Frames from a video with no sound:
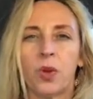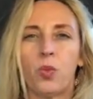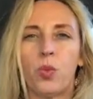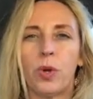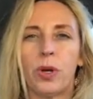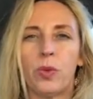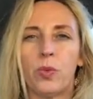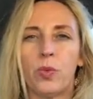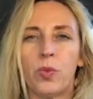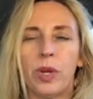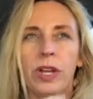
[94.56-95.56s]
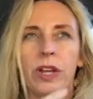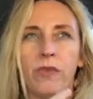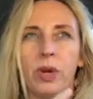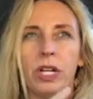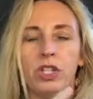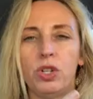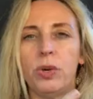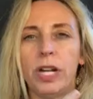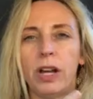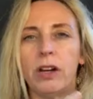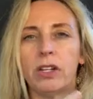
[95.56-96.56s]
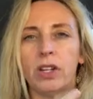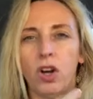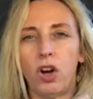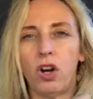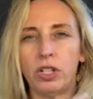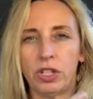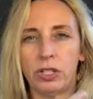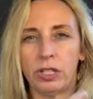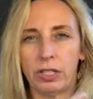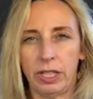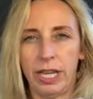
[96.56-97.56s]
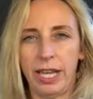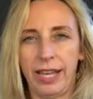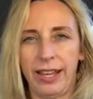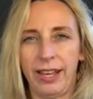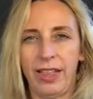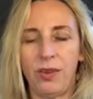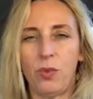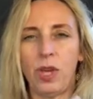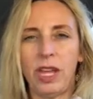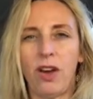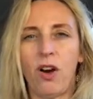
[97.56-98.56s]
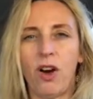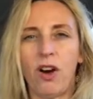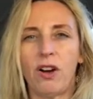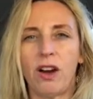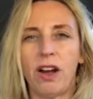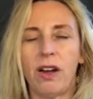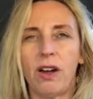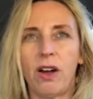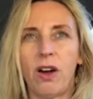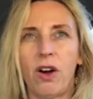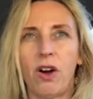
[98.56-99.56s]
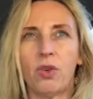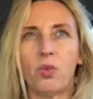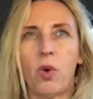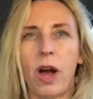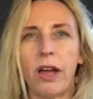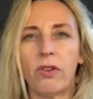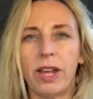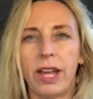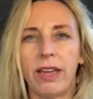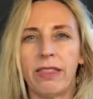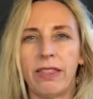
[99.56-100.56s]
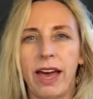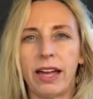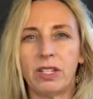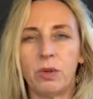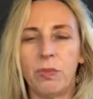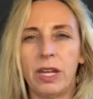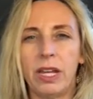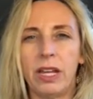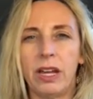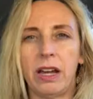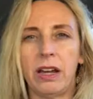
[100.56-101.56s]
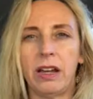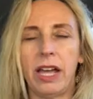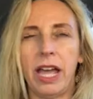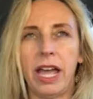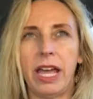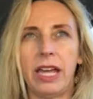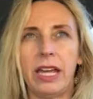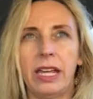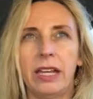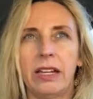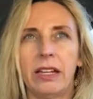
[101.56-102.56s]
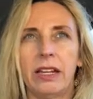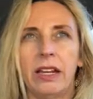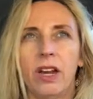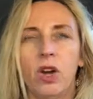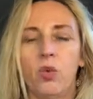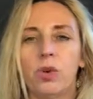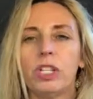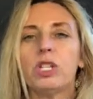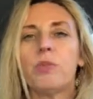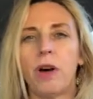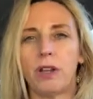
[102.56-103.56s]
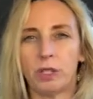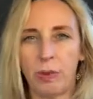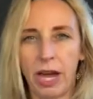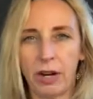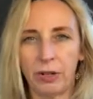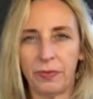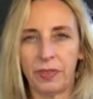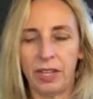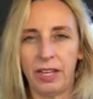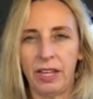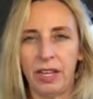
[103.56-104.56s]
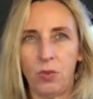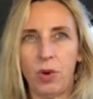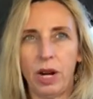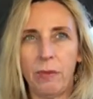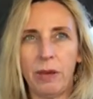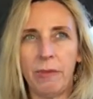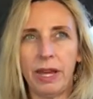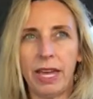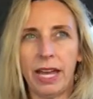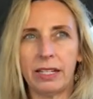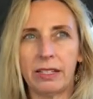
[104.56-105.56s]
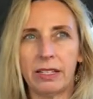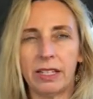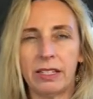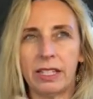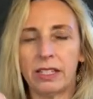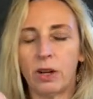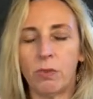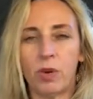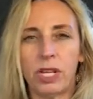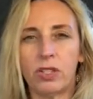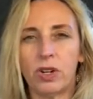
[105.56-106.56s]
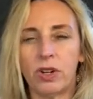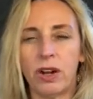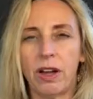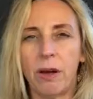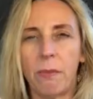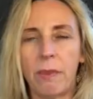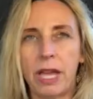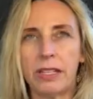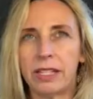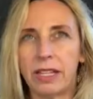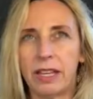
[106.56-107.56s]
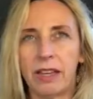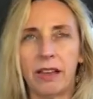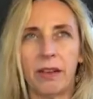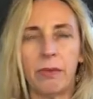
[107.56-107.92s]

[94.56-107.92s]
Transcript: we if we do it unconsciously, we are hardwiring that to be a response pattern. And what I mean by that is this: our brains are amazing